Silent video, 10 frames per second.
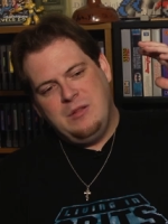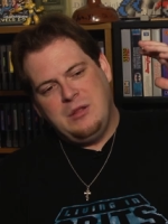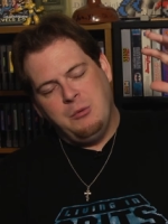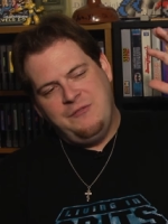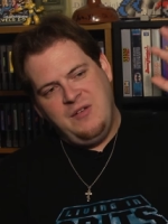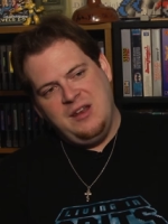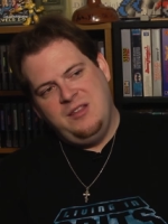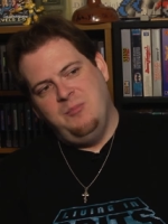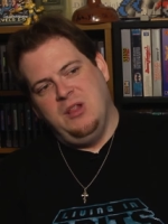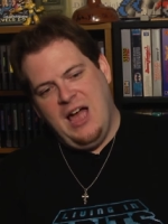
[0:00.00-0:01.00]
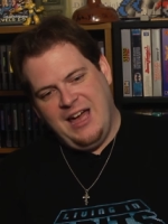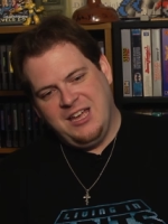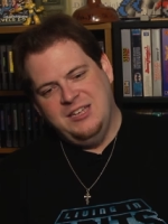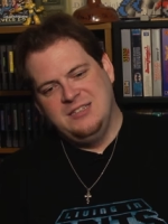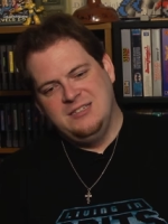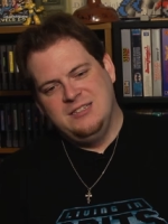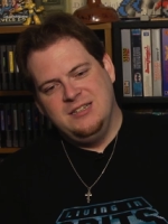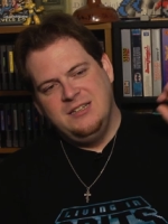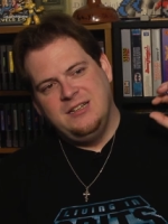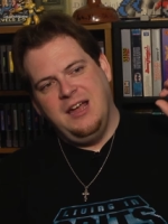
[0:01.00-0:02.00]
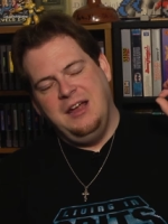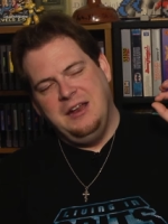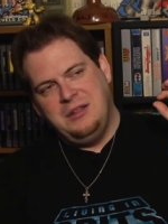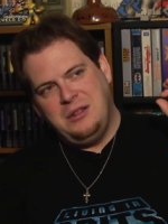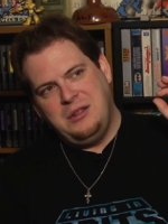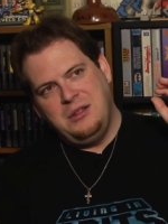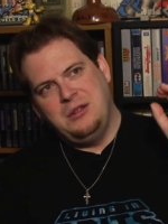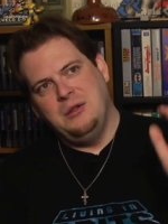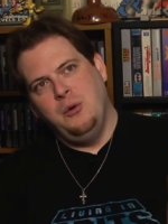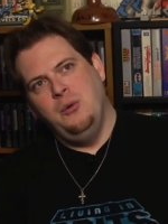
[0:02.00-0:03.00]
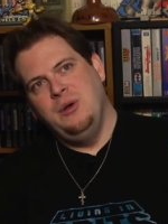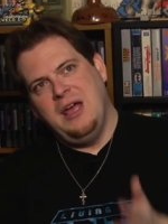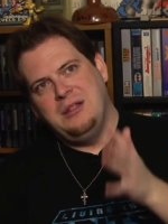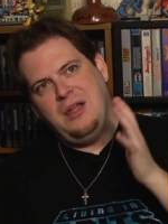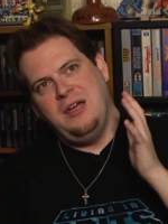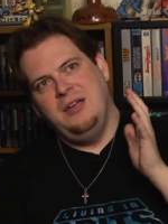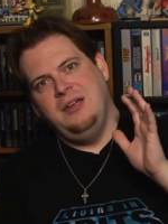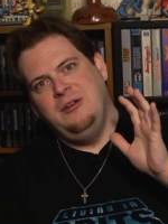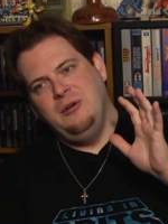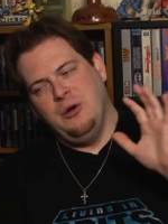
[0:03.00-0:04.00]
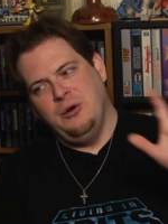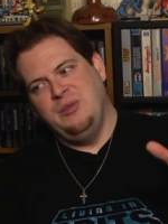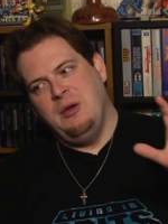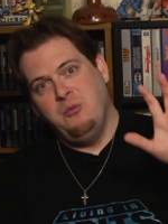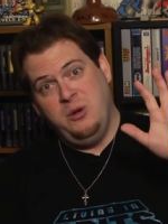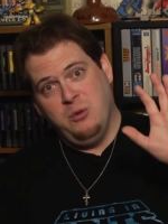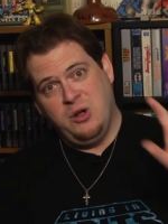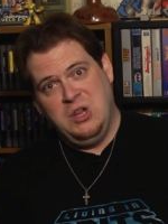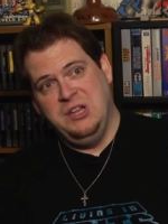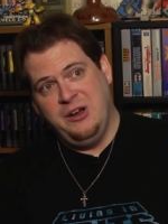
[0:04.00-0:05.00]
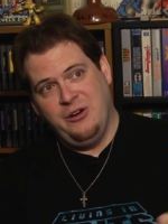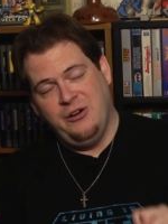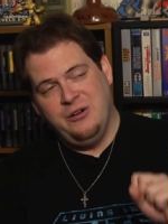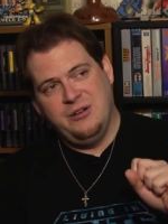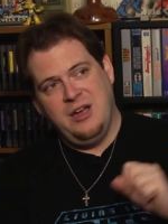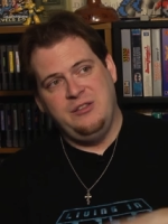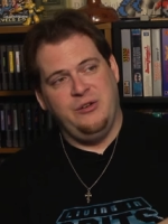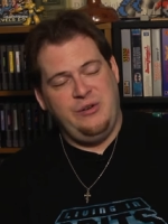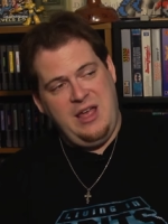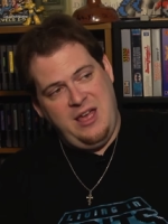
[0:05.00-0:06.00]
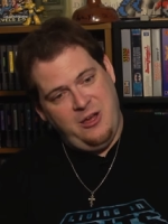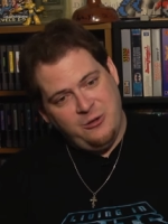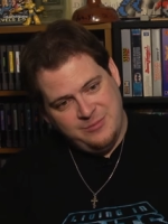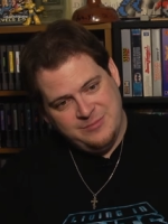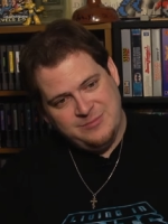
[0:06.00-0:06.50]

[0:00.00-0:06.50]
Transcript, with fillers: So it faded to black, and as soon as I heard that we were clear, I turned to Al.